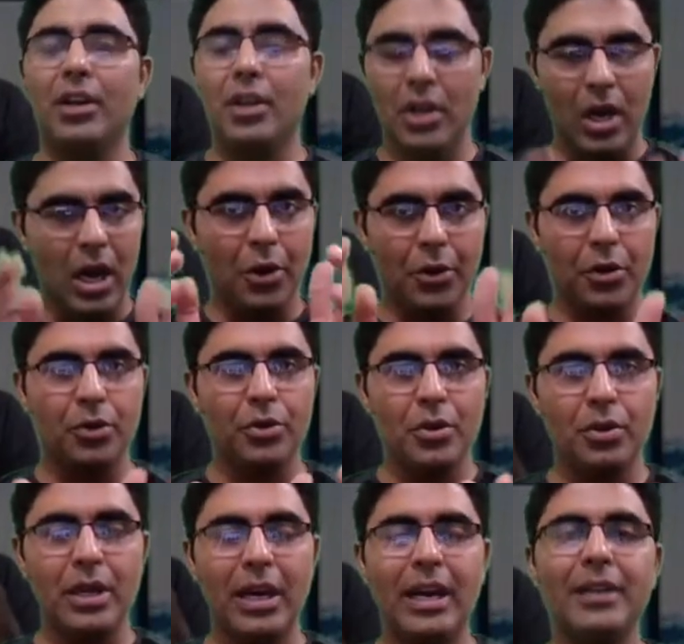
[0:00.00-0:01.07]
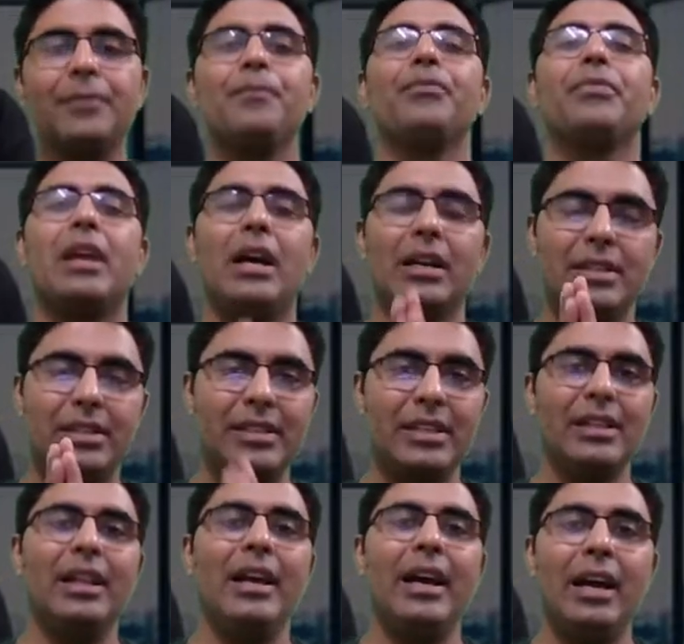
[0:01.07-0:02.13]
How do you do that? I still
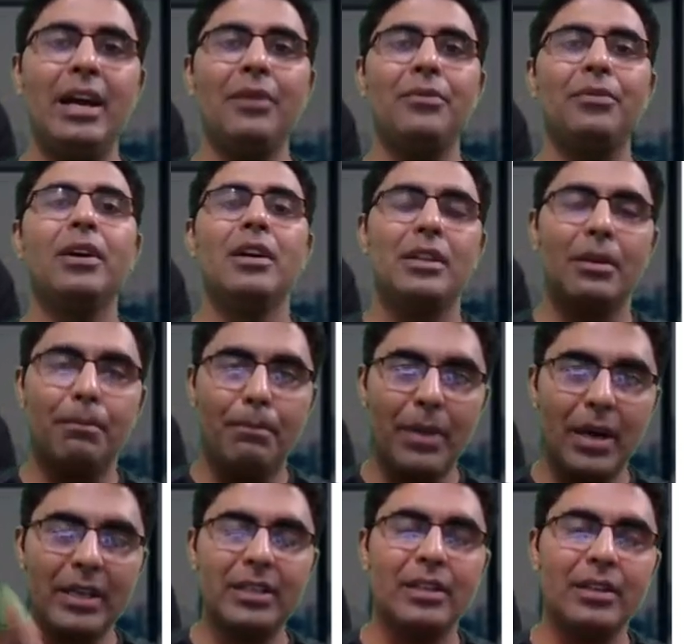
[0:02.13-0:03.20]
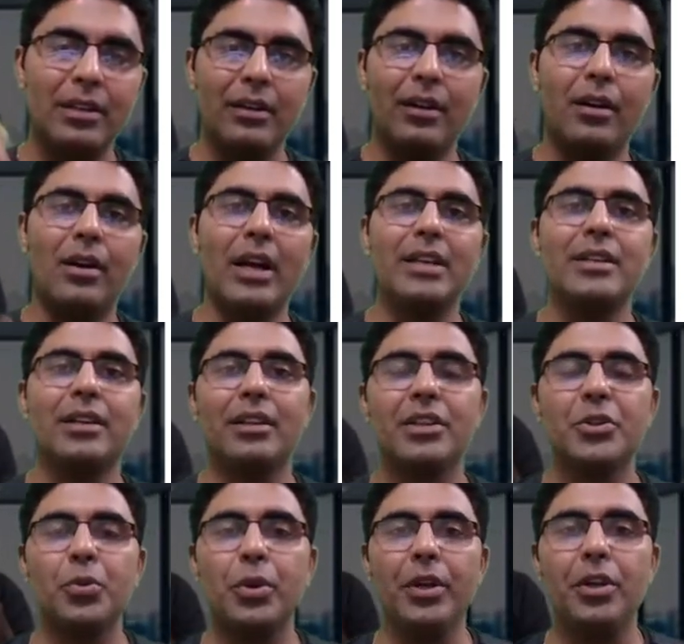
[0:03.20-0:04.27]
have the button right under this
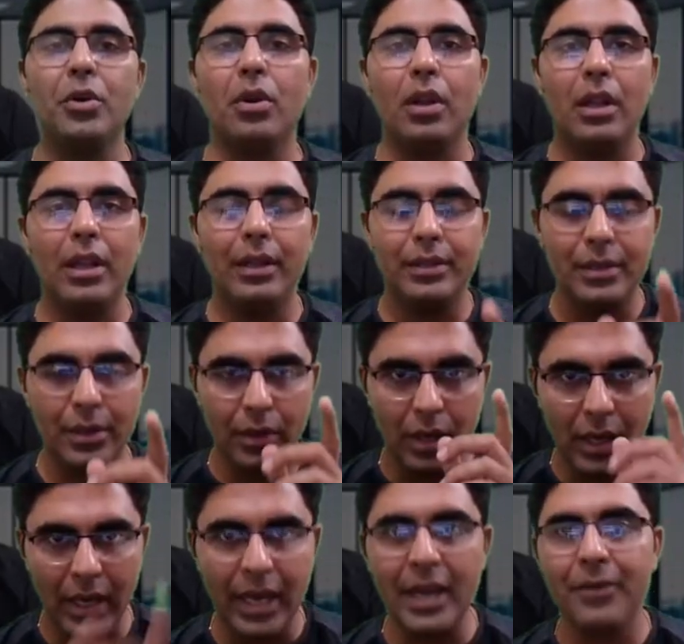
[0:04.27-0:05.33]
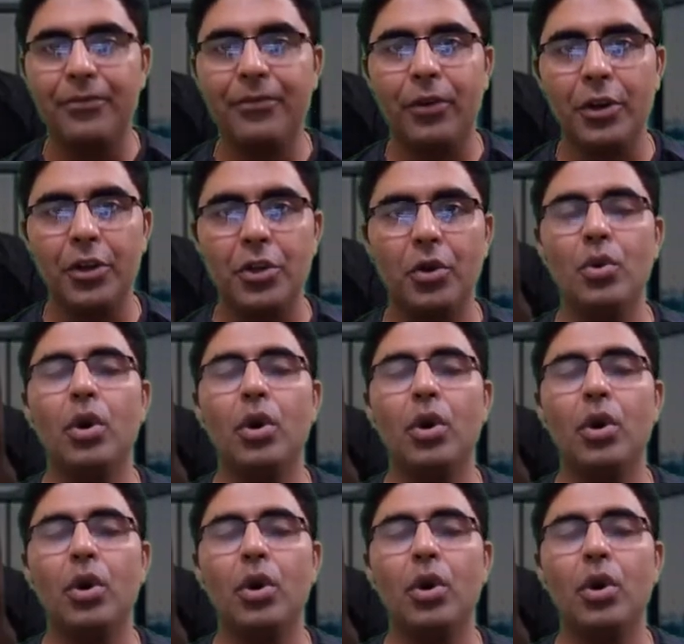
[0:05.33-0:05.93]
video live for you,